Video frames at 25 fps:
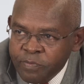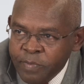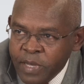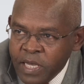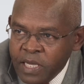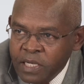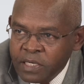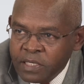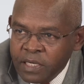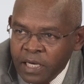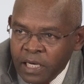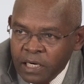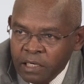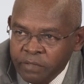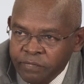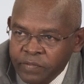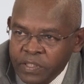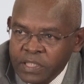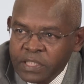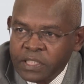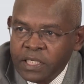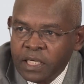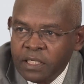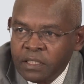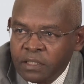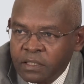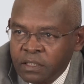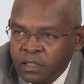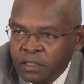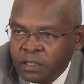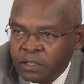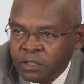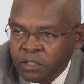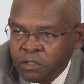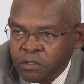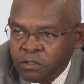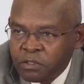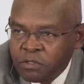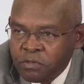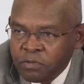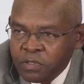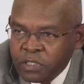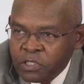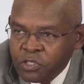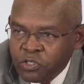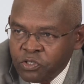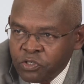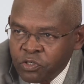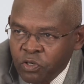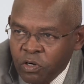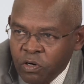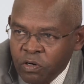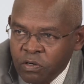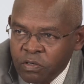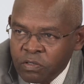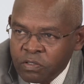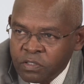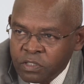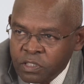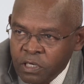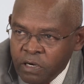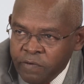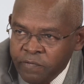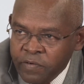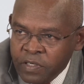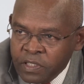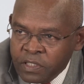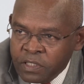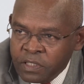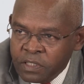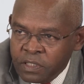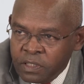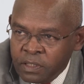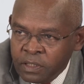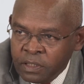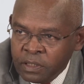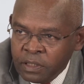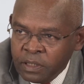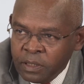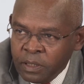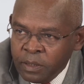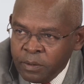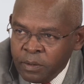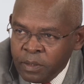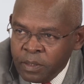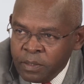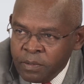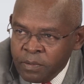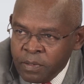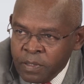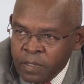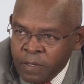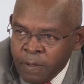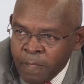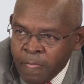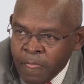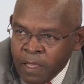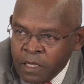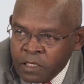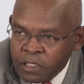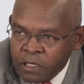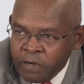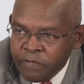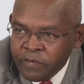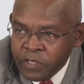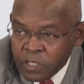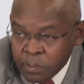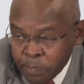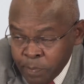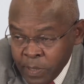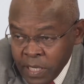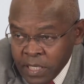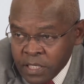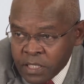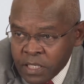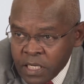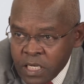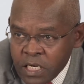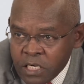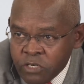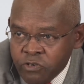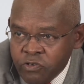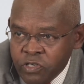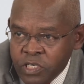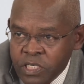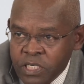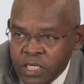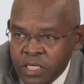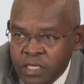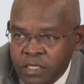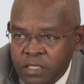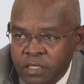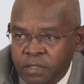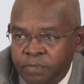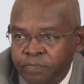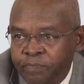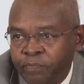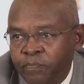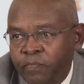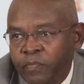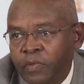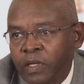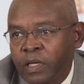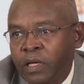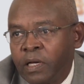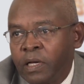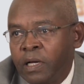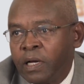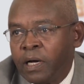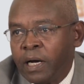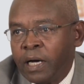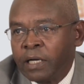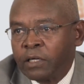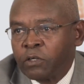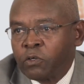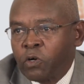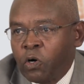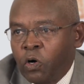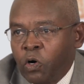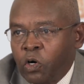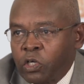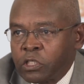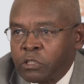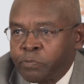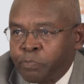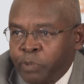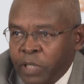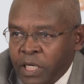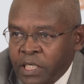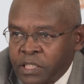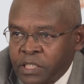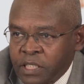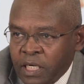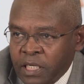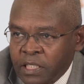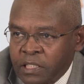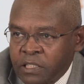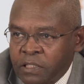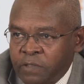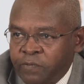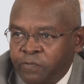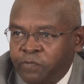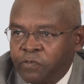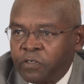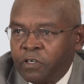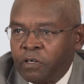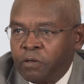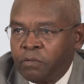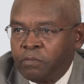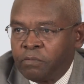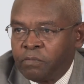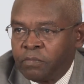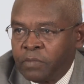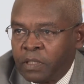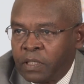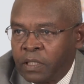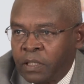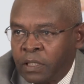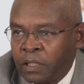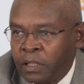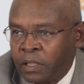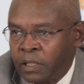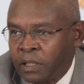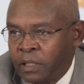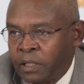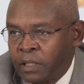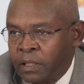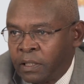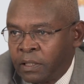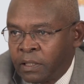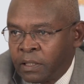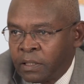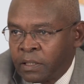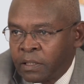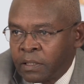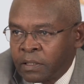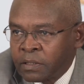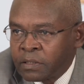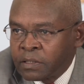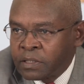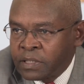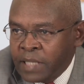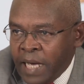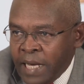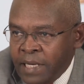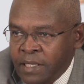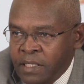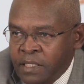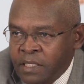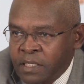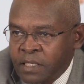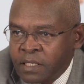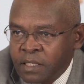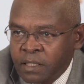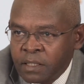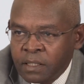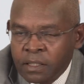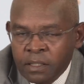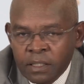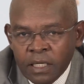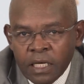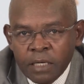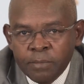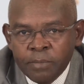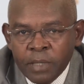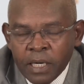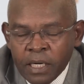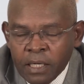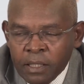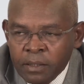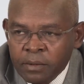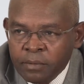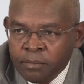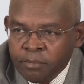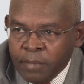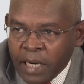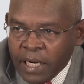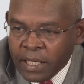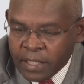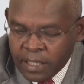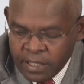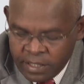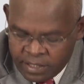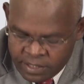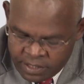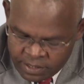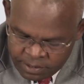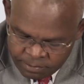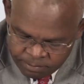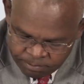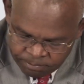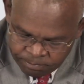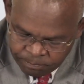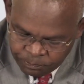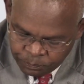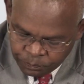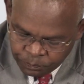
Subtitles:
remained elevated due to the strong service price increases and cost pressures from tight labor markets.